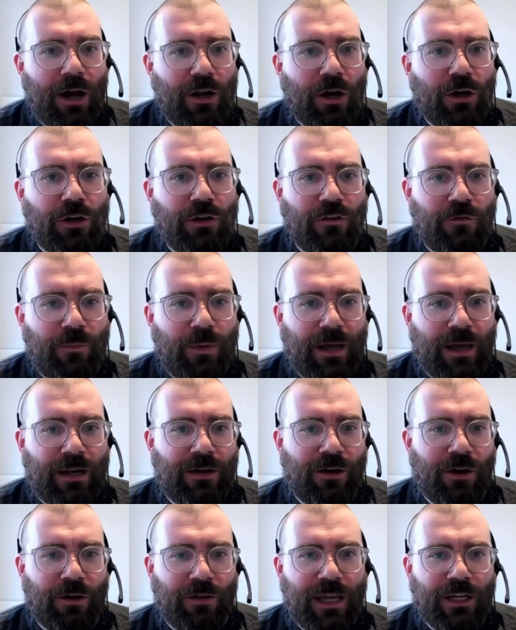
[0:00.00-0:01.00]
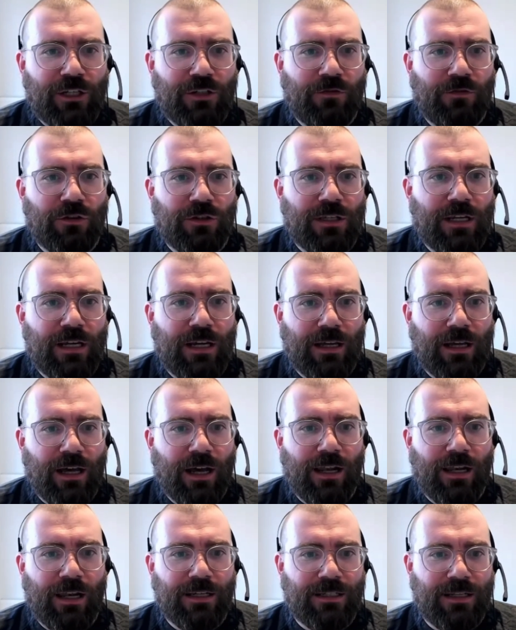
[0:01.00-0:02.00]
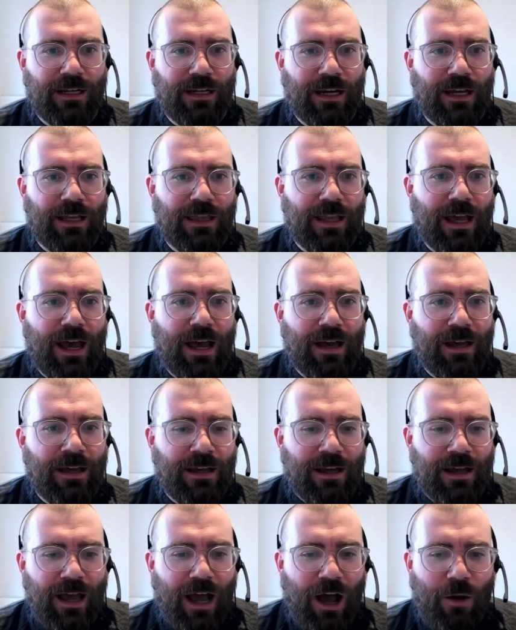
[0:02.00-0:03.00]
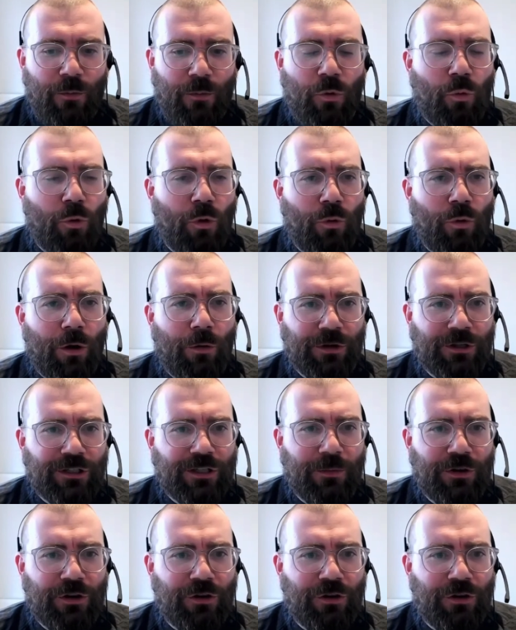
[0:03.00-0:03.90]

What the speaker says: know you've been on the edge of your seat listening in there. What were some of